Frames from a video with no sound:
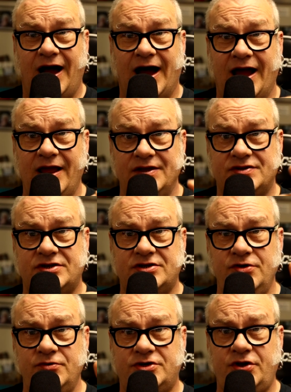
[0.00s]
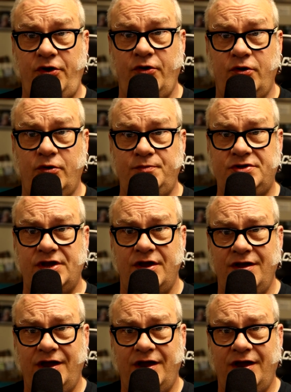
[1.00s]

Uh, it's two tubes,